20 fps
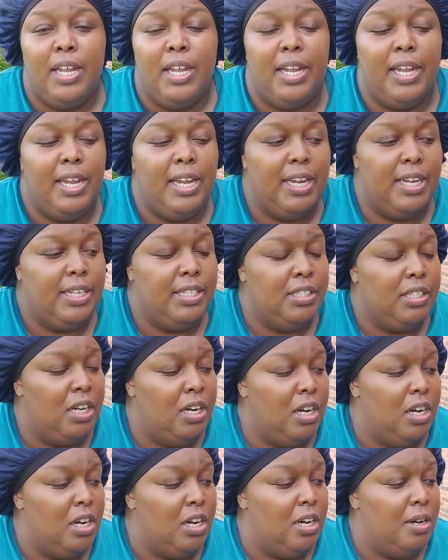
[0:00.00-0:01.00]
and
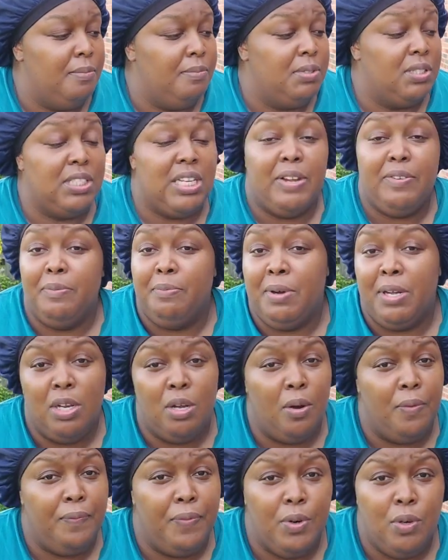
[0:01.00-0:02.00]
saving money
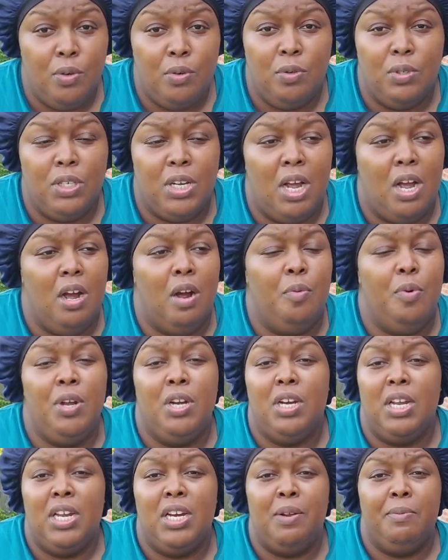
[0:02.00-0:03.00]
on food. Y'all,
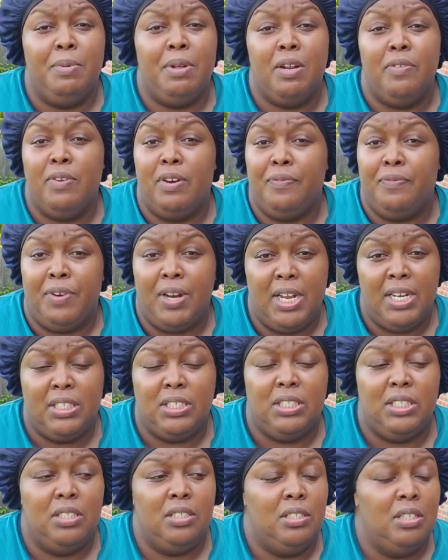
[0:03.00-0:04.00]
we're in the middle of
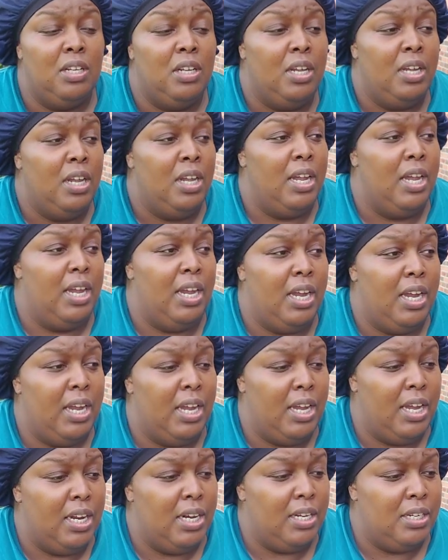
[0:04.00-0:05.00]
inflation.
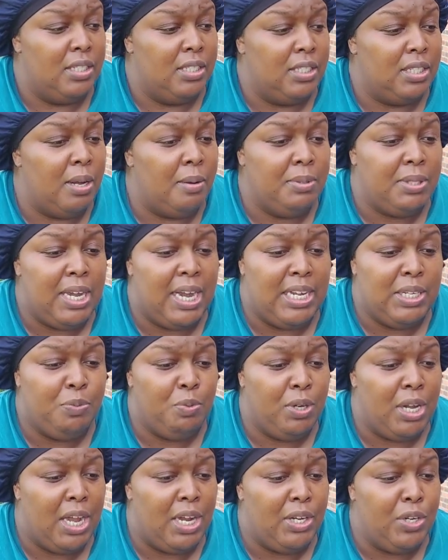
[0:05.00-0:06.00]
And sometimes
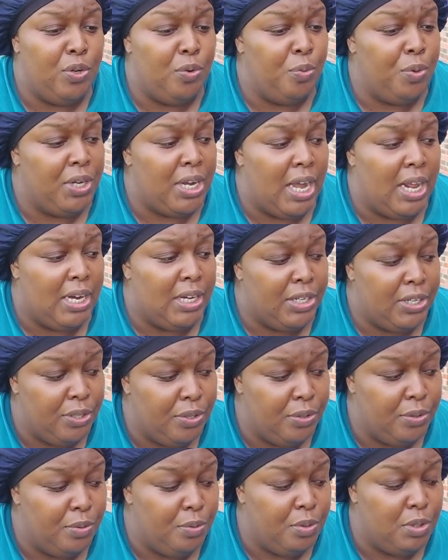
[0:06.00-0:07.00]
we got to do what we got to
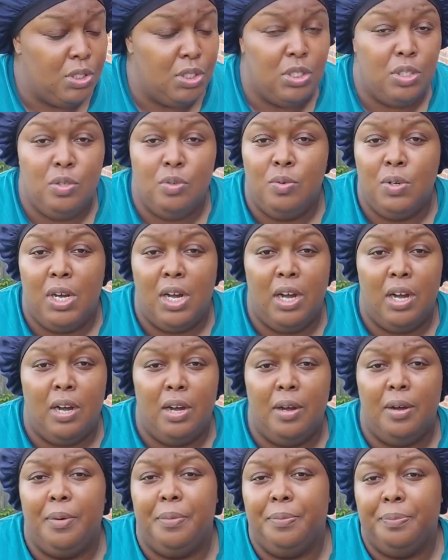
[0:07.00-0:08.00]
do
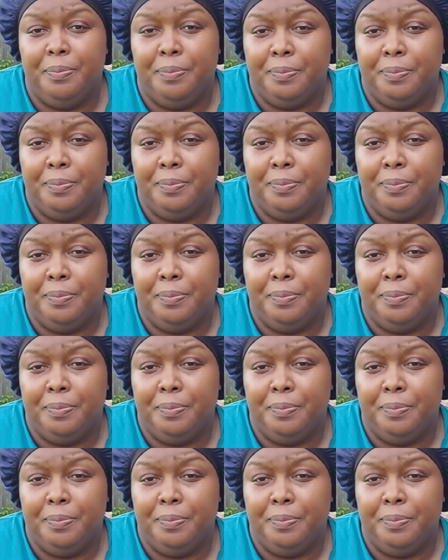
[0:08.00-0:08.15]
to